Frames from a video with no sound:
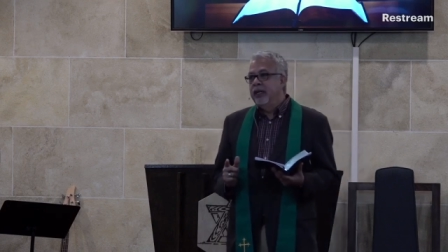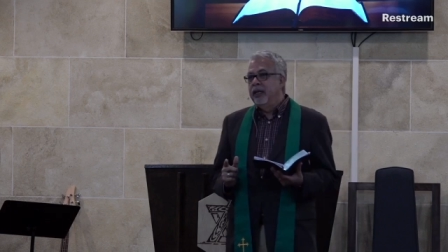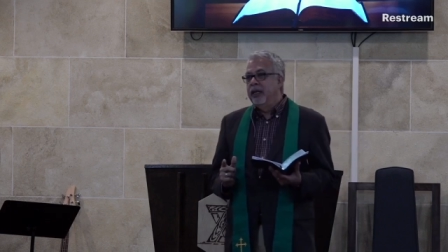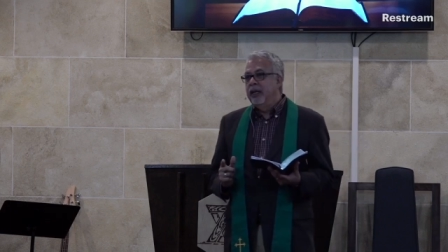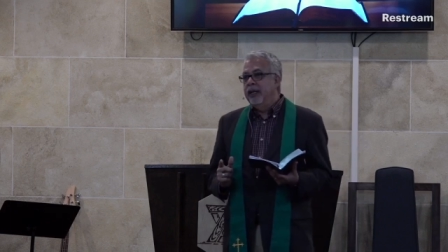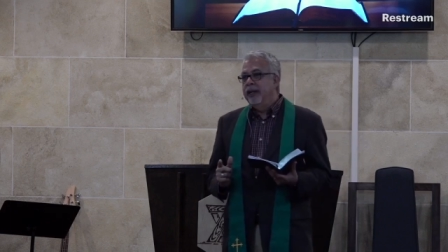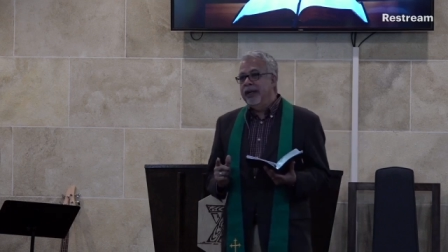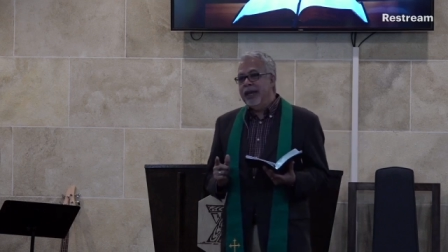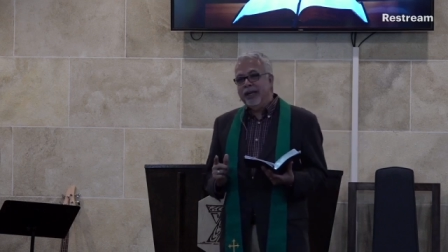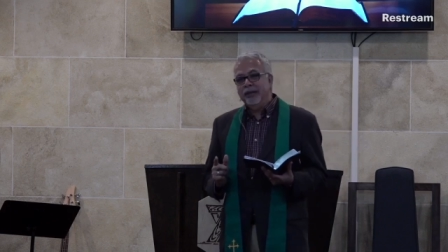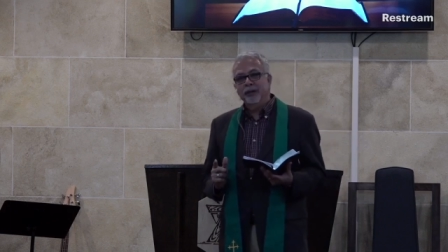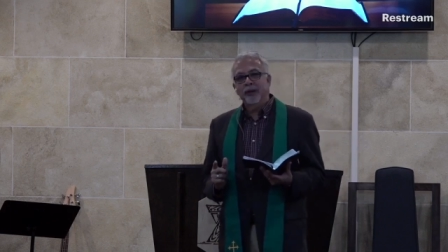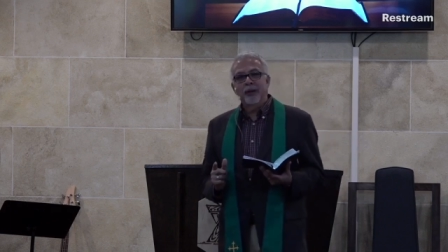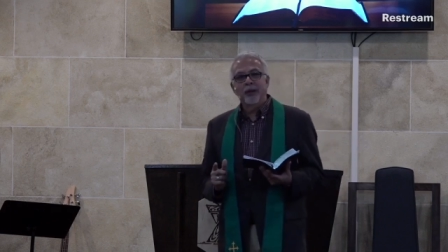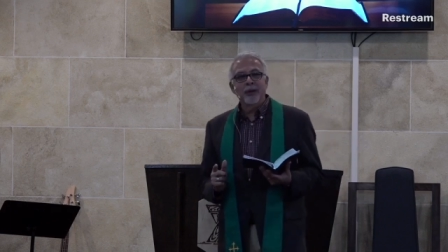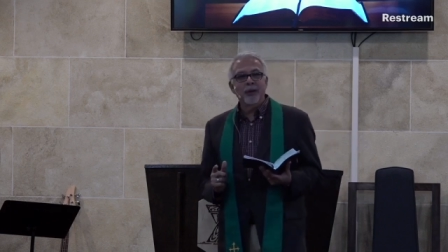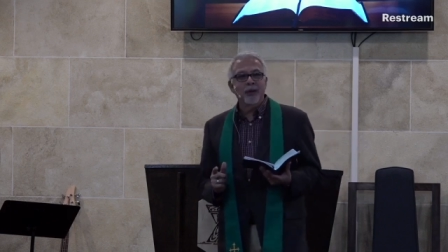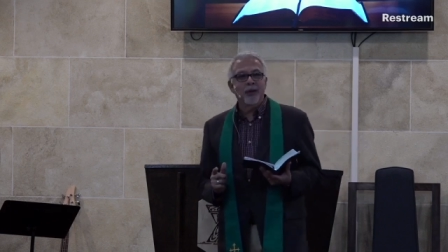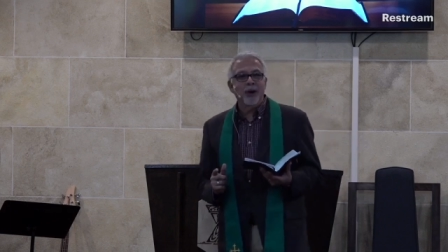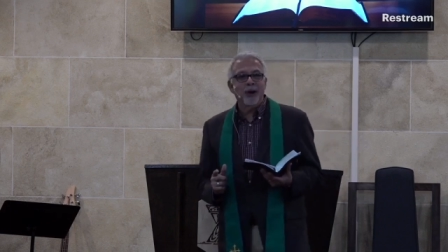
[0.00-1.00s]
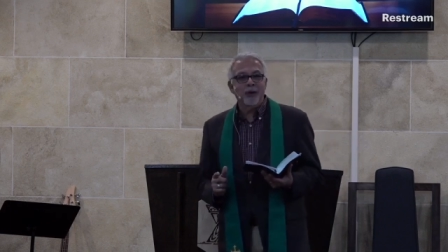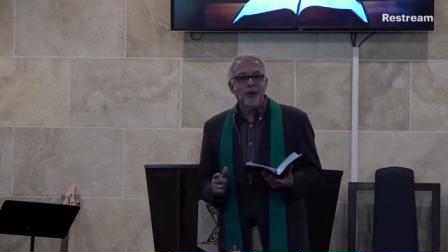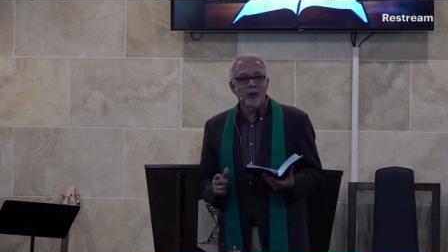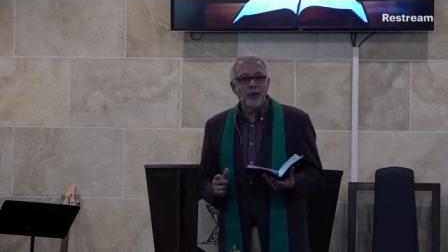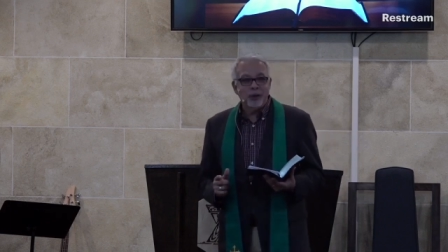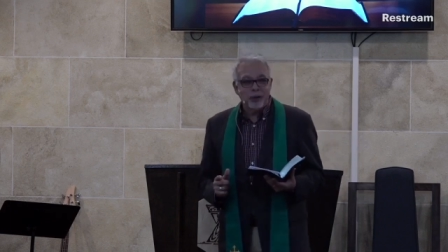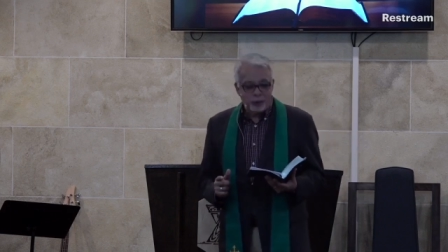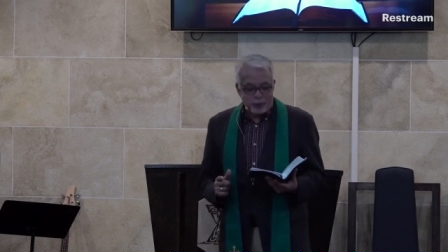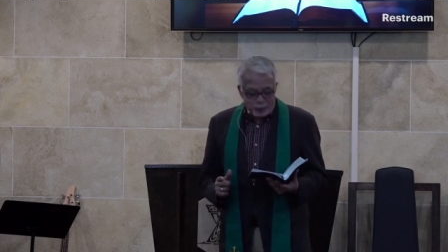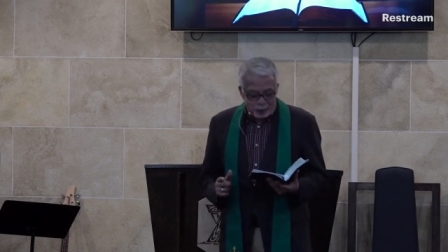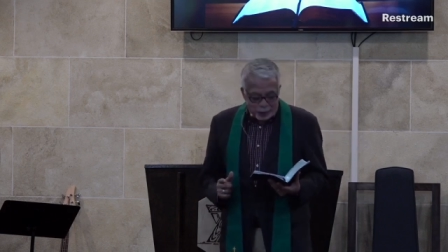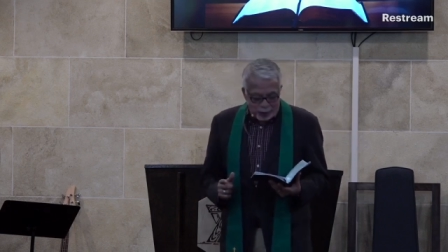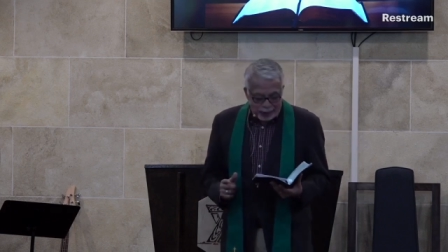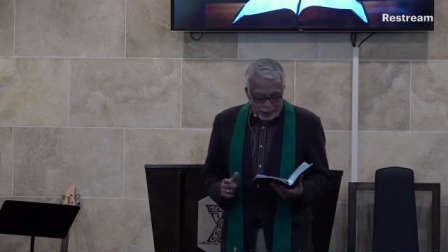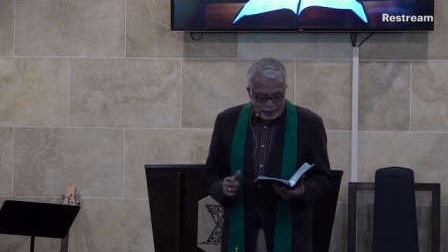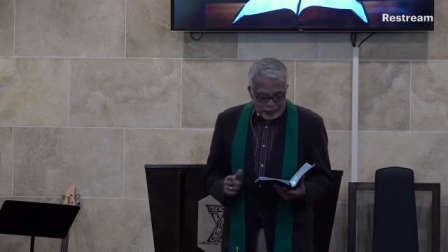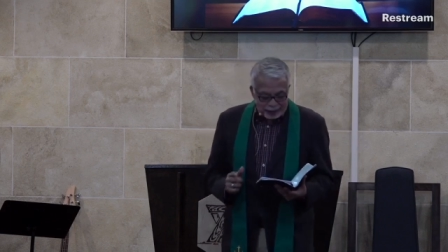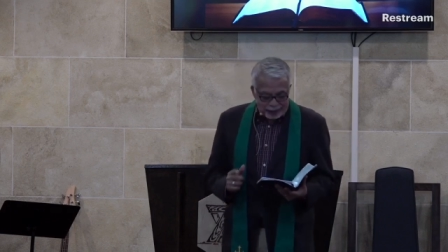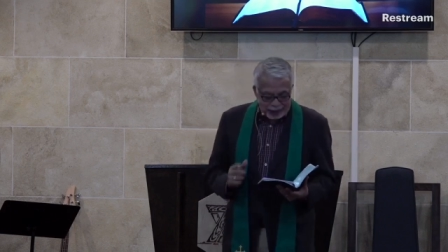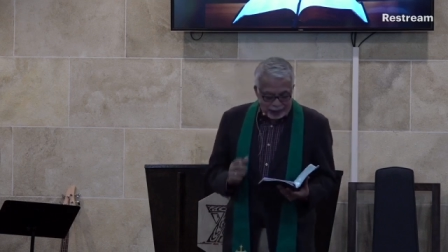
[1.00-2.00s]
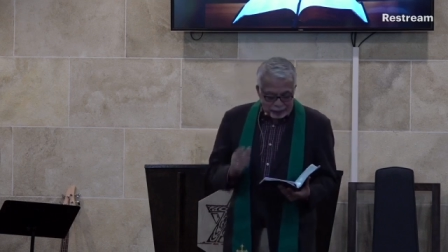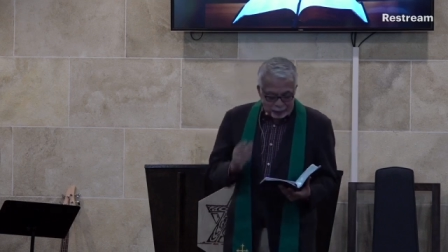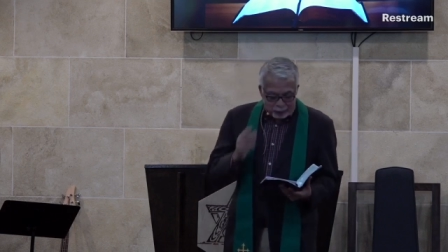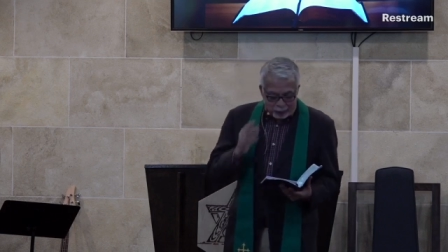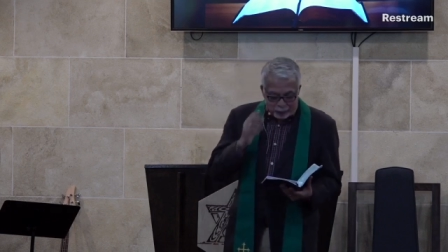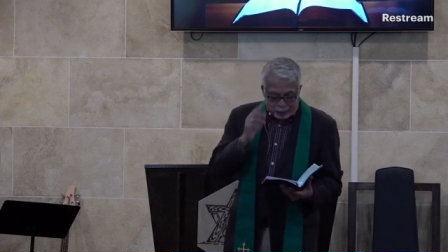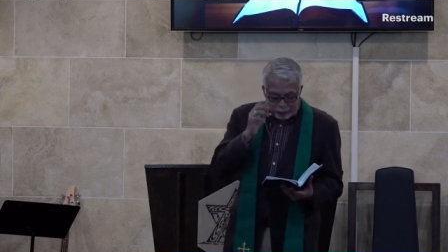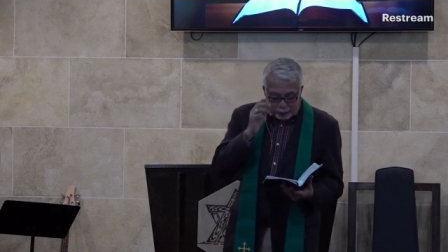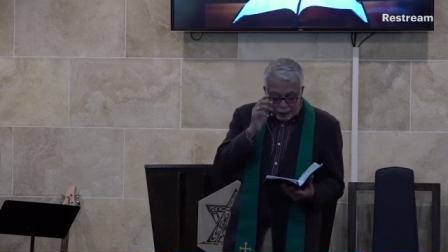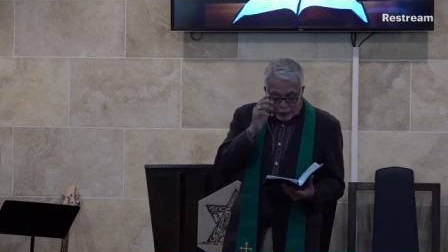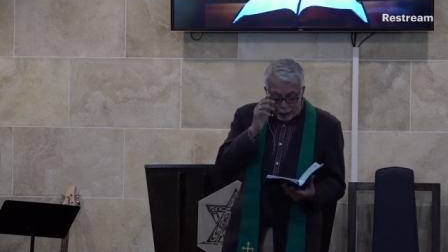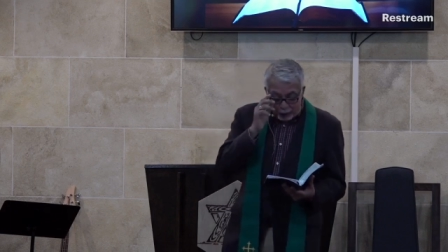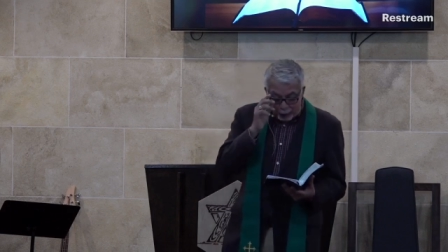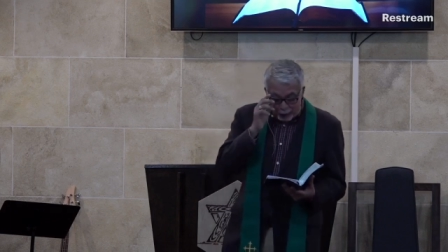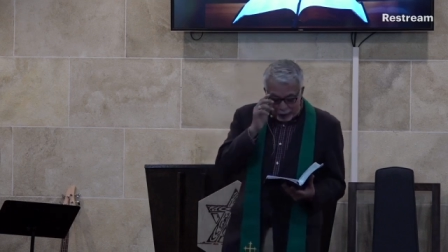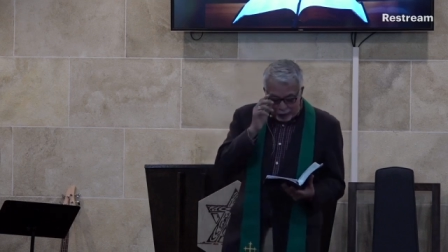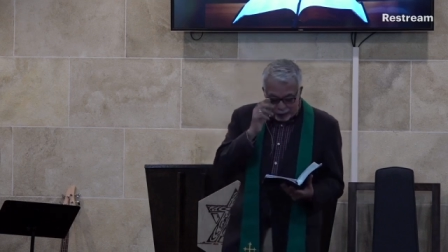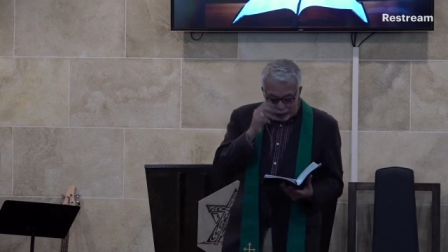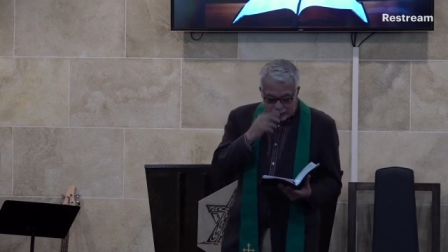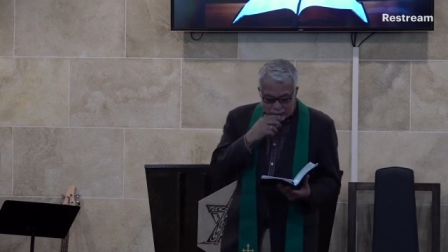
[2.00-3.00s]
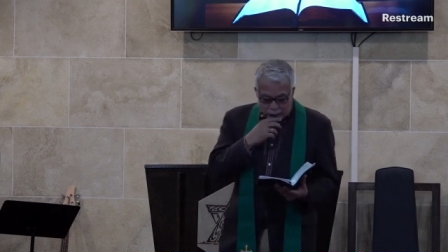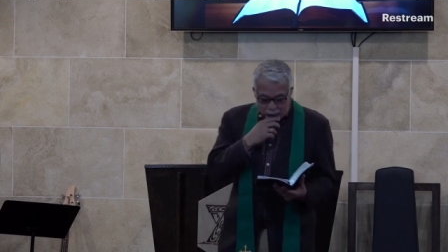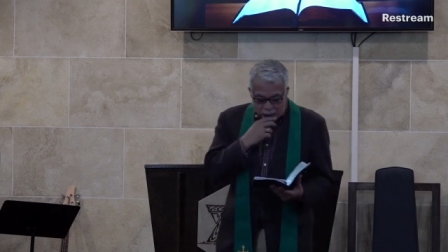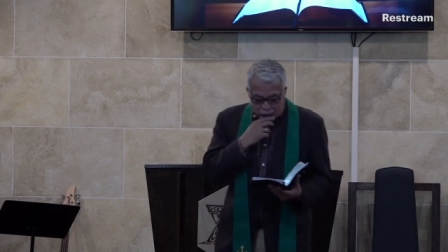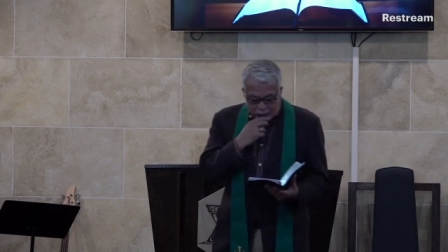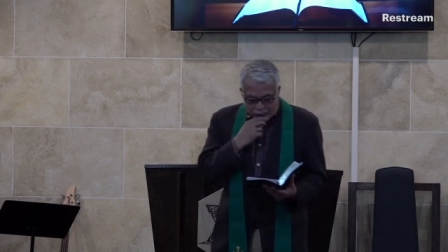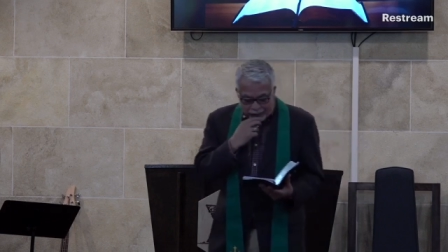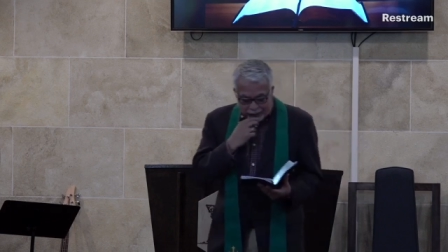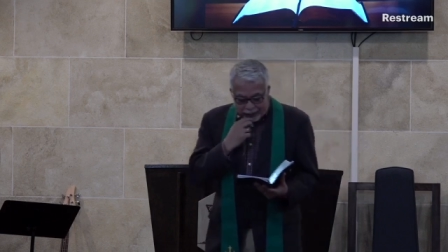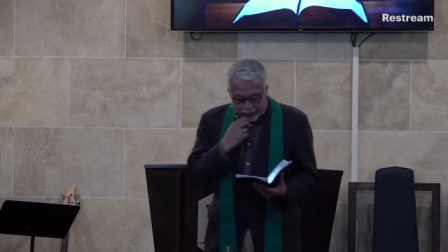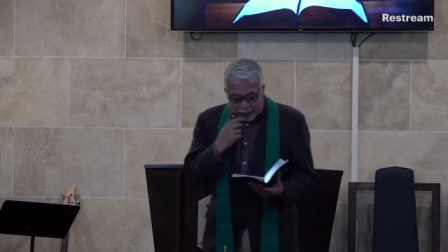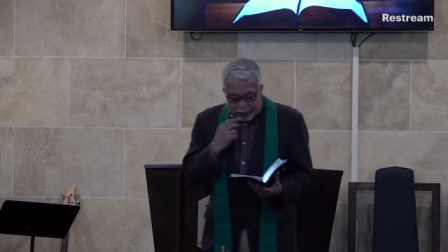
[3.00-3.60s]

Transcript: And that's why we walk with Christ. That's why we walk with the Lord.